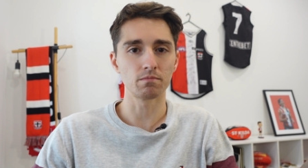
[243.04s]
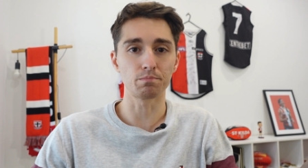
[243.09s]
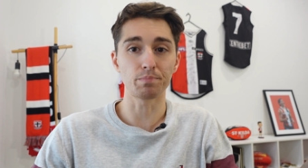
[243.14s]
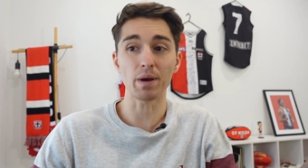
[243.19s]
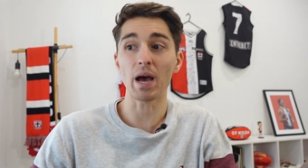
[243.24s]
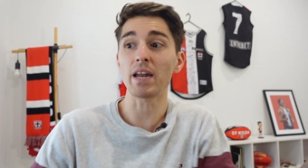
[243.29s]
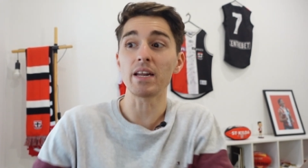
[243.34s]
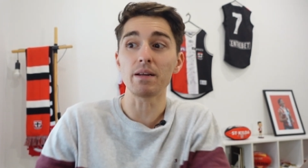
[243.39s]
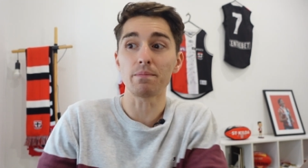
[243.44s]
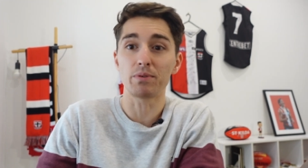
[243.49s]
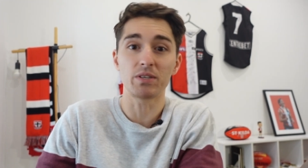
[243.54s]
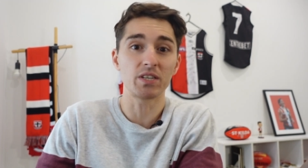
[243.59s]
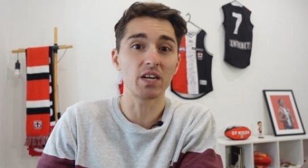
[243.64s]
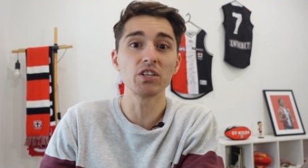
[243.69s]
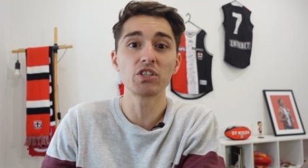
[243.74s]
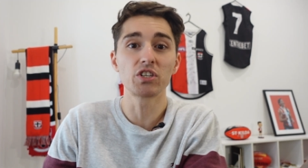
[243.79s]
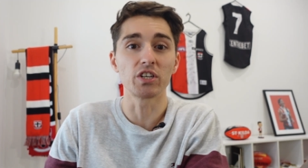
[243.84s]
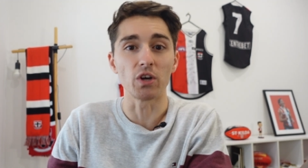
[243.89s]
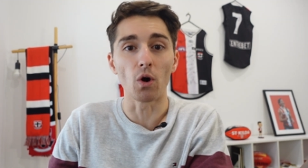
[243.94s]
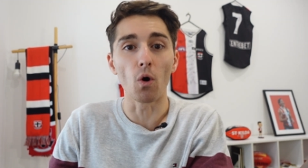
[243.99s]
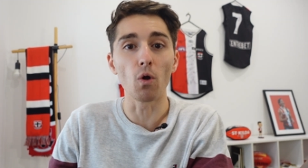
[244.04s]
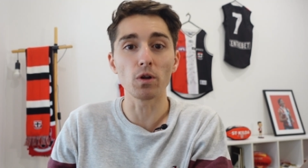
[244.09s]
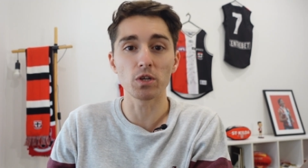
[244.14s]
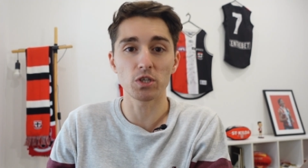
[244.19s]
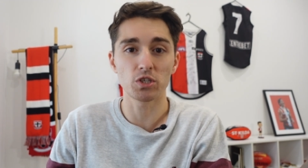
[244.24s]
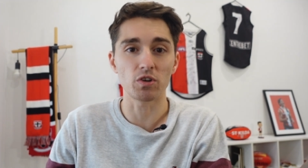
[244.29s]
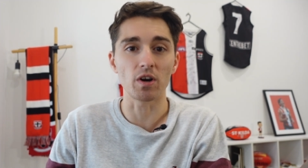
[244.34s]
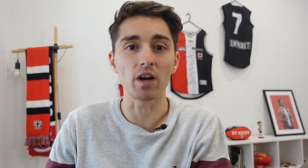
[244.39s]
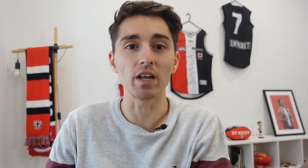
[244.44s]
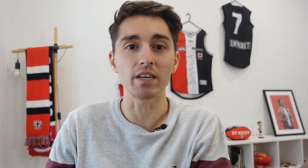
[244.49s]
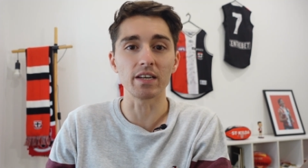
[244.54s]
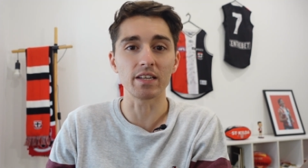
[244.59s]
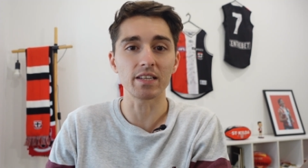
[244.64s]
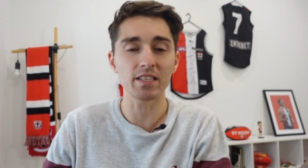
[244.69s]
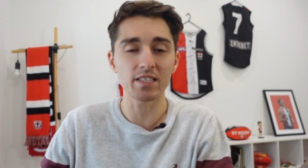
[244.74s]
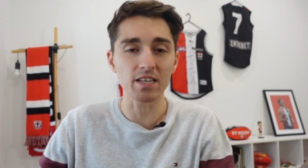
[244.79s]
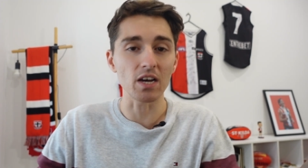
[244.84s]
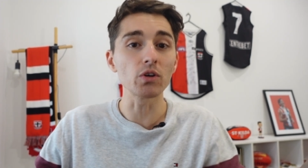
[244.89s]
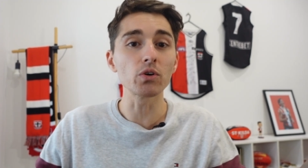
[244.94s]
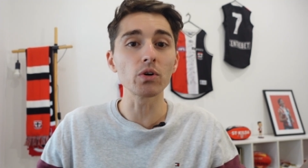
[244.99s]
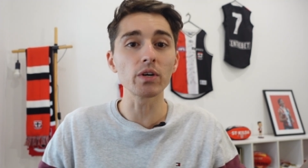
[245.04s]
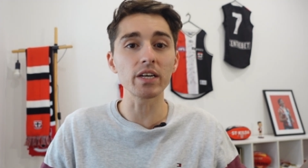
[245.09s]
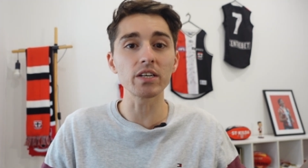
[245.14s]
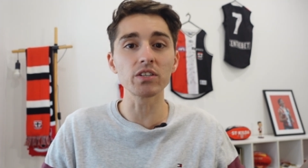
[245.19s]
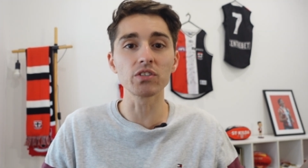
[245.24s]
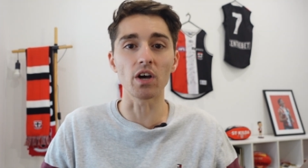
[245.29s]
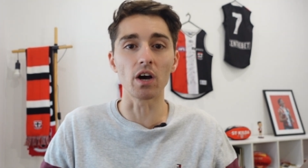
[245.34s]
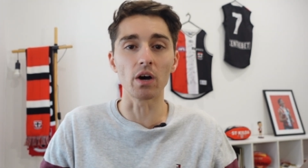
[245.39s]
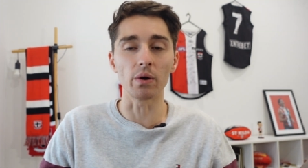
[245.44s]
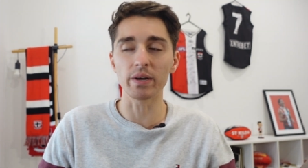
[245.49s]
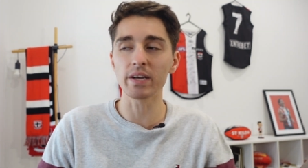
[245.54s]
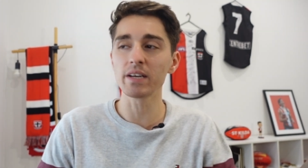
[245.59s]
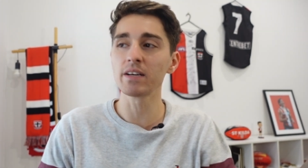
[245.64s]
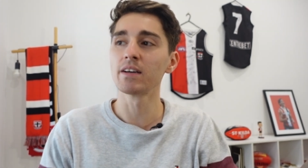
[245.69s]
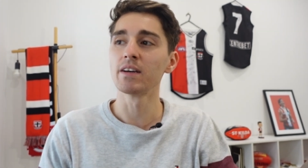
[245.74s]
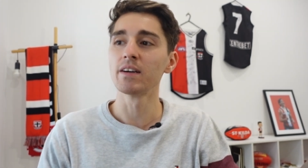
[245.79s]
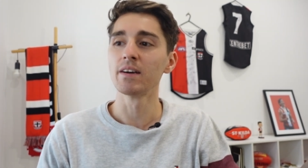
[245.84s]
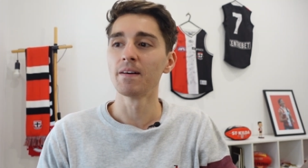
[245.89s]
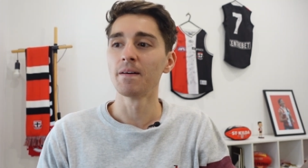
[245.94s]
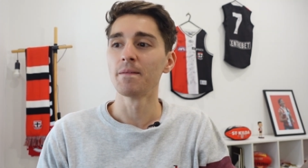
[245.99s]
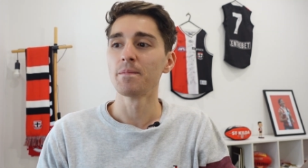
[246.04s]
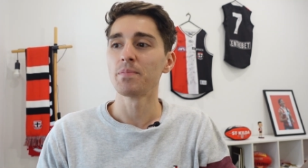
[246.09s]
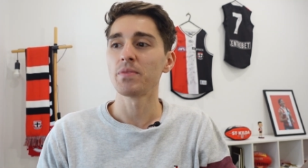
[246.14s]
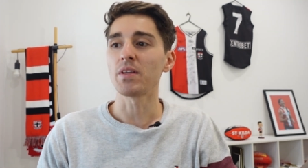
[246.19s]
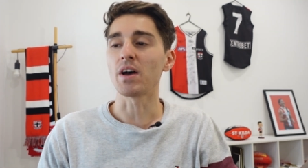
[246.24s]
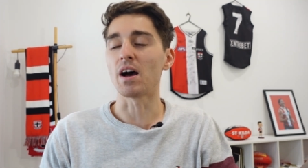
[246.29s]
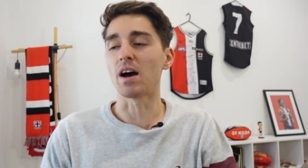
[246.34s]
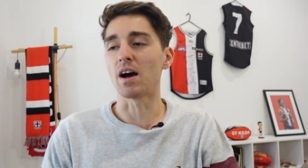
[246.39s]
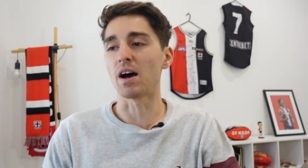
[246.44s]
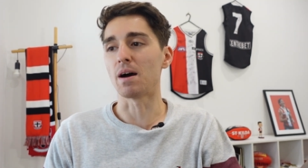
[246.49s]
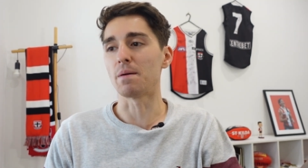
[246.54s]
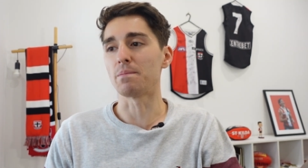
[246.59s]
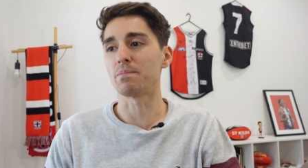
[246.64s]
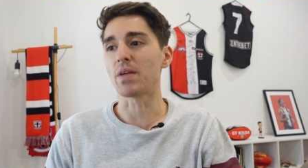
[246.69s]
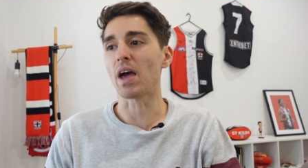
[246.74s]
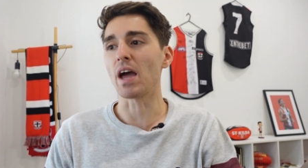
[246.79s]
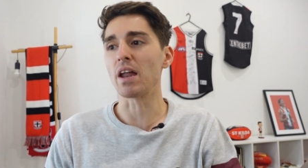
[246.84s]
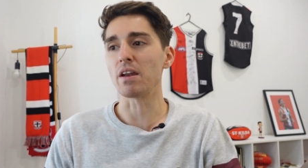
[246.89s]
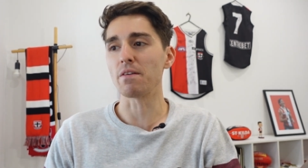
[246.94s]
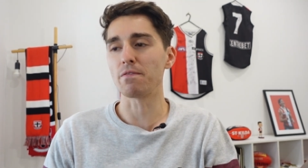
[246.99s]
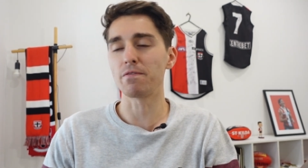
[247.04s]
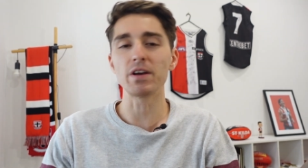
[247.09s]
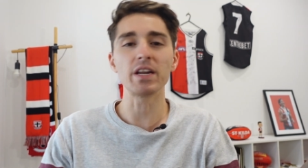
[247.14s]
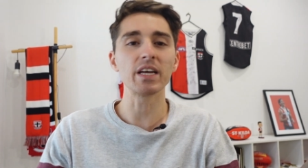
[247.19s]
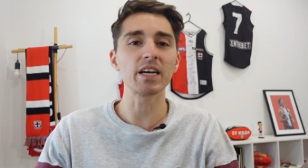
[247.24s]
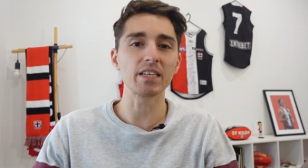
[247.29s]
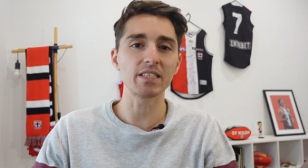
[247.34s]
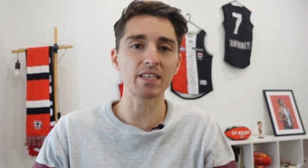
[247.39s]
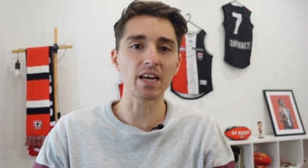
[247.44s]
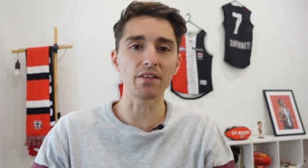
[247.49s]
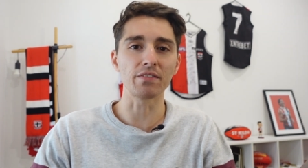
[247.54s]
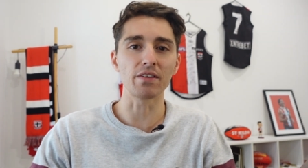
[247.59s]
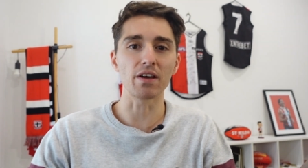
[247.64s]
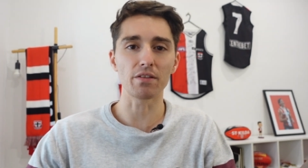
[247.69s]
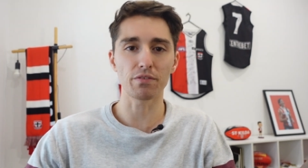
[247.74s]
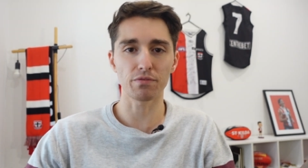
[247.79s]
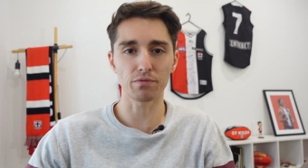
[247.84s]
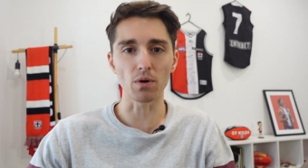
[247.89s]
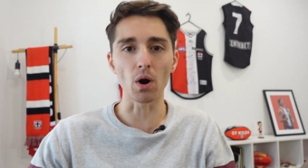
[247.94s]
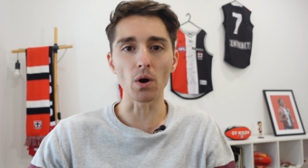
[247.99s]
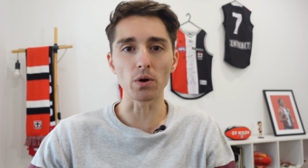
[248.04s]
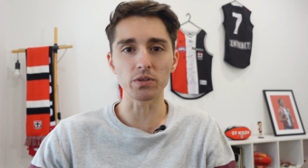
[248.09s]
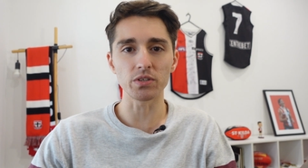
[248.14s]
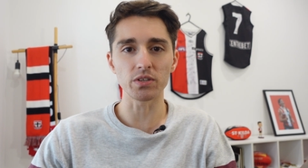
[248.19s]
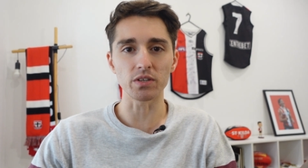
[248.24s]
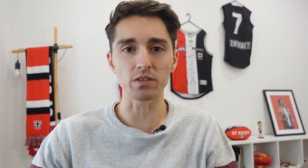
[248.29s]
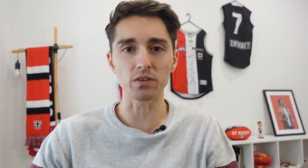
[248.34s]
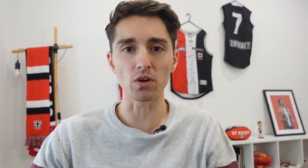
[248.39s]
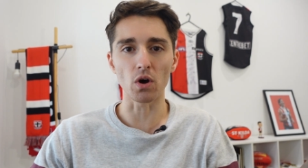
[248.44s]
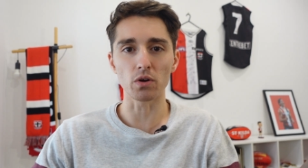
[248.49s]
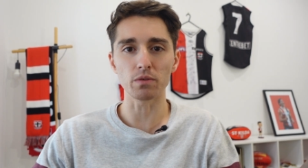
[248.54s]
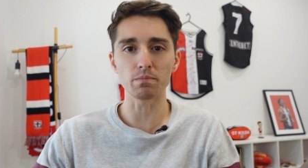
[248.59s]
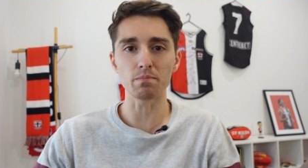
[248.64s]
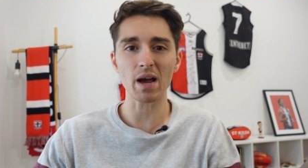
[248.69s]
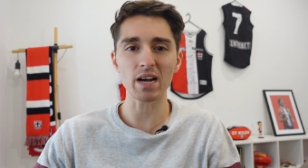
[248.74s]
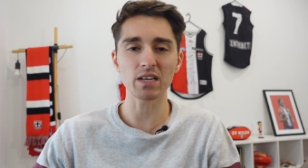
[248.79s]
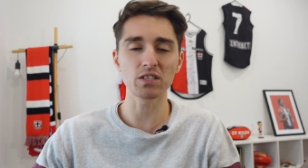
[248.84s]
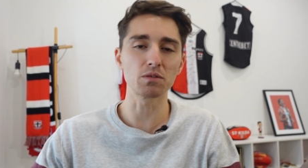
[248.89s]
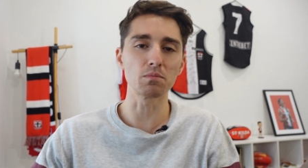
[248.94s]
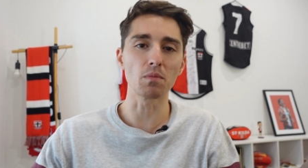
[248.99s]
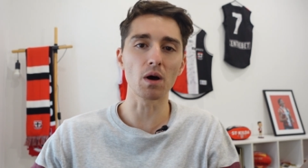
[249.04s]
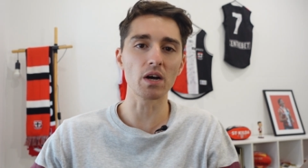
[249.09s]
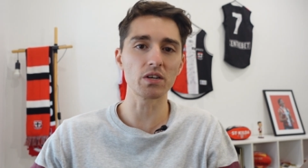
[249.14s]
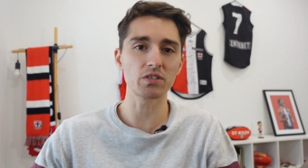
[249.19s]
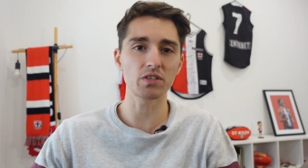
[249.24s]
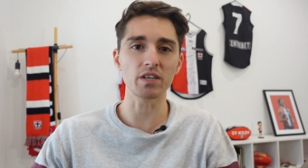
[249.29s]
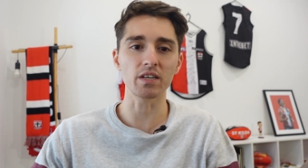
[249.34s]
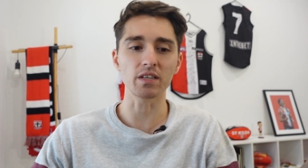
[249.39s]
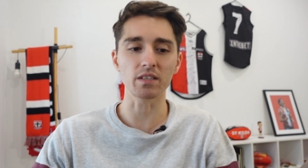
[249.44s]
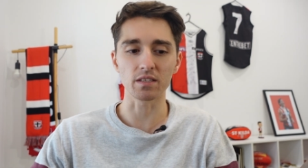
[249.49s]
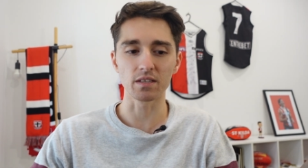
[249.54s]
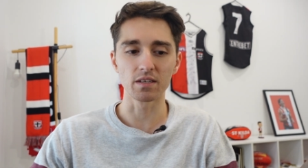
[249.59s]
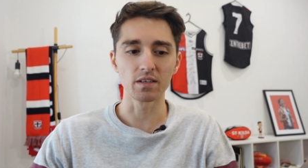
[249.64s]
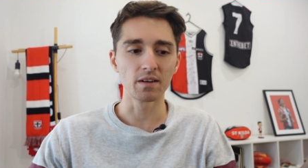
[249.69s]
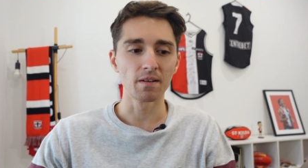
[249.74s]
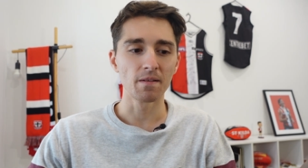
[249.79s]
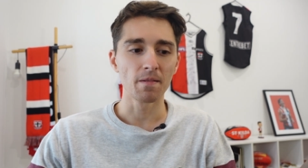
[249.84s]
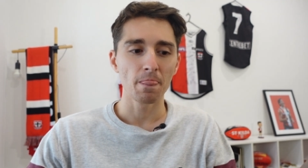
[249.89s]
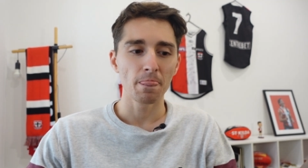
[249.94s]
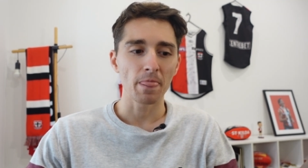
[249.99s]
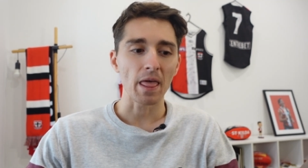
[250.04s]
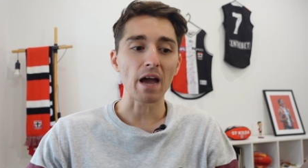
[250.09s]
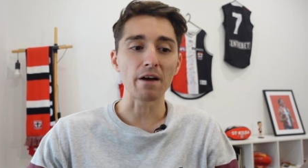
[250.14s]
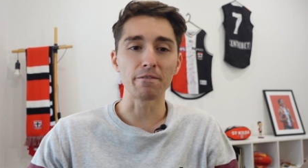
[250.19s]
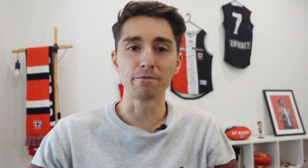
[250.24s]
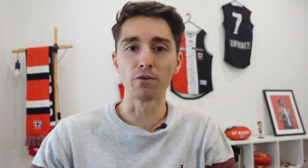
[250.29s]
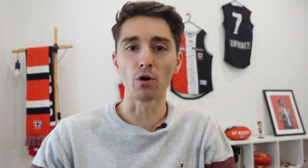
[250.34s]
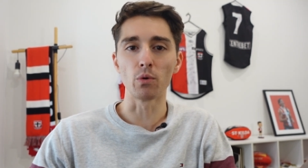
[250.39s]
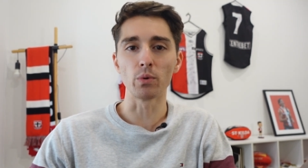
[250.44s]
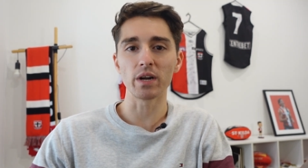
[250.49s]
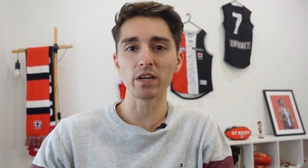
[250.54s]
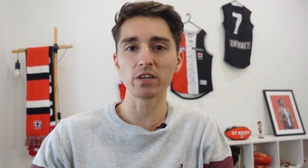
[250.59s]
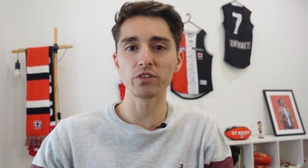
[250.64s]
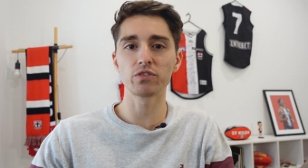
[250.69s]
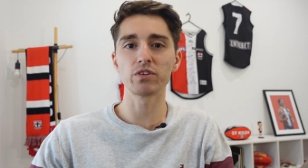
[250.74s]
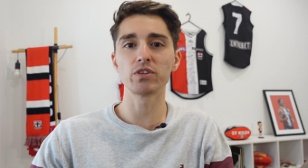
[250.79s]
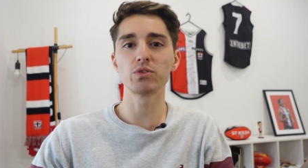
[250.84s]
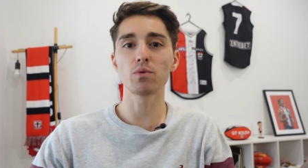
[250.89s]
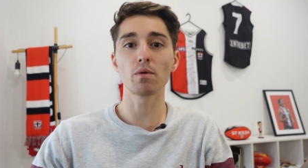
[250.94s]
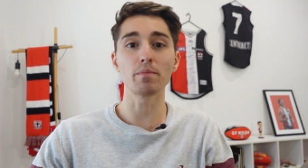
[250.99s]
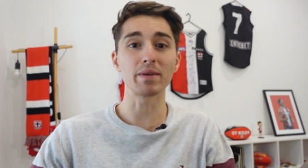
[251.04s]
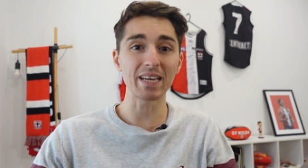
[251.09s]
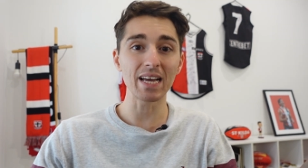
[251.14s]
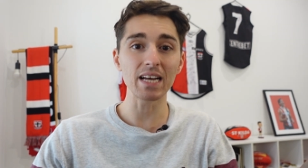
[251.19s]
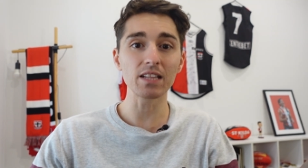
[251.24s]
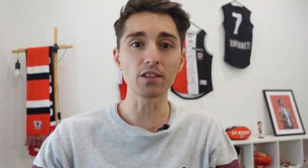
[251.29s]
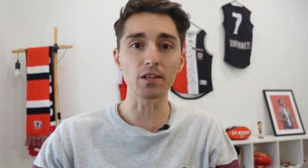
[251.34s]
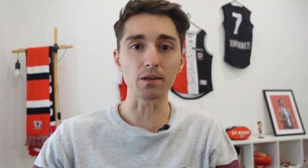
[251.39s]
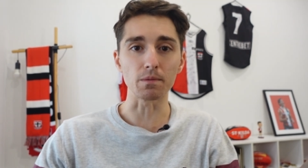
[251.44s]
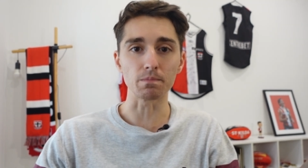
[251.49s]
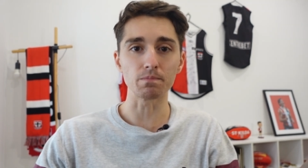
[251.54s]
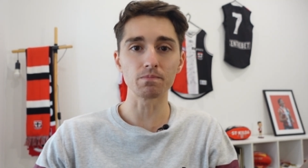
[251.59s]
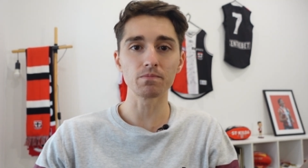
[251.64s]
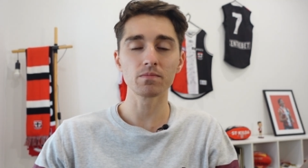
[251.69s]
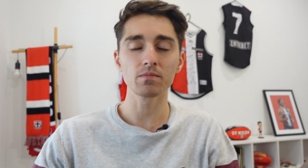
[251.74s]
Paddy potentially all Australian. That's how good he's going. Um, and feeding it down their throats and not maximising our forward entries when we get them.